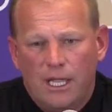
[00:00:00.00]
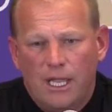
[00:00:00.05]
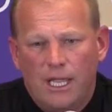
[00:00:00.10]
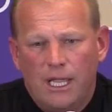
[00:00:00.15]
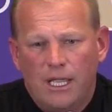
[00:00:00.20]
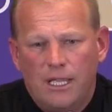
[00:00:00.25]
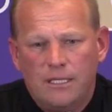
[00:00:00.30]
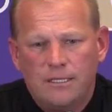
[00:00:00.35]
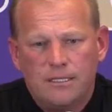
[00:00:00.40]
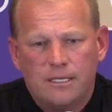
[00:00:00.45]

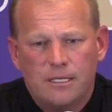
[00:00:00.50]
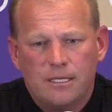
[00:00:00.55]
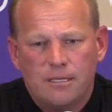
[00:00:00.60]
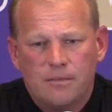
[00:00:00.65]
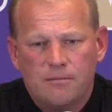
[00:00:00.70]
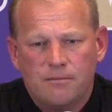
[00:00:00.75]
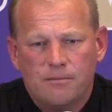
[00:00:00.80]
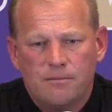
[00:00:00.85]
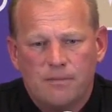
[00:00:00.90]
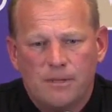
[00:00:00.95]
And,
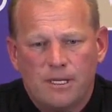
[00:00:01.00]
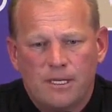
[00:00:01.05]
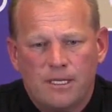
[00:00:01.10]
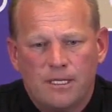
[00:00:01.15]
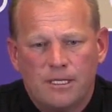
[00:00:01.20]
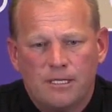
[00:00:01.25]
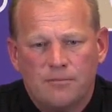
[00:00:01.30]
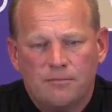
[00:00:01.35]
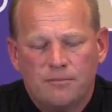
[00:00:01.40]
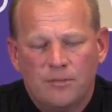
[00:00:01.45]

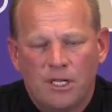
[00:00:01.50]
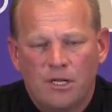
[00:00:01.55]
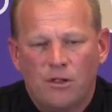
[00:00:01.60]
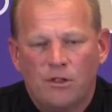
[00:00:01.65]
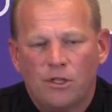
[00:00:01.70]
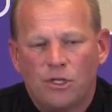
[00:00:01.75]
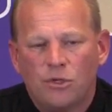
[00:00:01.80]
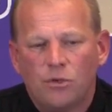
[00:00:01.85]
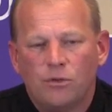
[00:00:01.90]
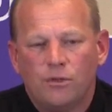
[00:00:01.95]
you
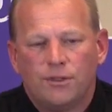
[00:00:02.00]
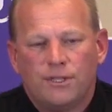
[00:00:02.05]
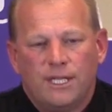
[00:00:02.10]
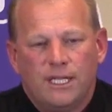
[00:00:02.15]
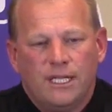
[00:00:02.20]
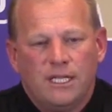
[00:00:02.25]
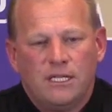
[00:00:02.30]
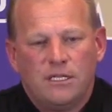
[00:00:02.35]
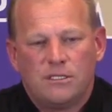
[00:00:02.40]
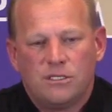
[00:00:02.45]
know, the cool
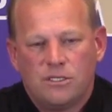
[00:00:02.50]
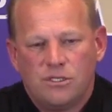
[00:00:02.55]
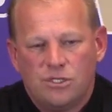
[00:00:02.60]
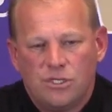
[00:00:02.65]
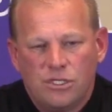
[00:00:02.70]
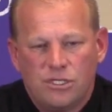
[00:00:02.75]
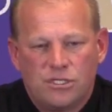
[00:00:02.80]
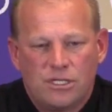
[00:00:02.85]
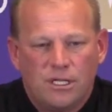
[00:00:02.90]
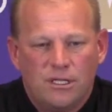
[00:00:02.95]
thing is
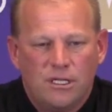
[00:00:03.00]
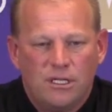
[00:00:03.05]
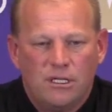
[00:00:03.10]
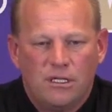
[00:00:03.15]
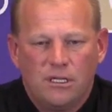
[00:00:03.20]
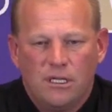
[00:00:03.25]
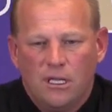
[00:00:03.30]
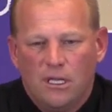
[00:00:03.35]
just, I think,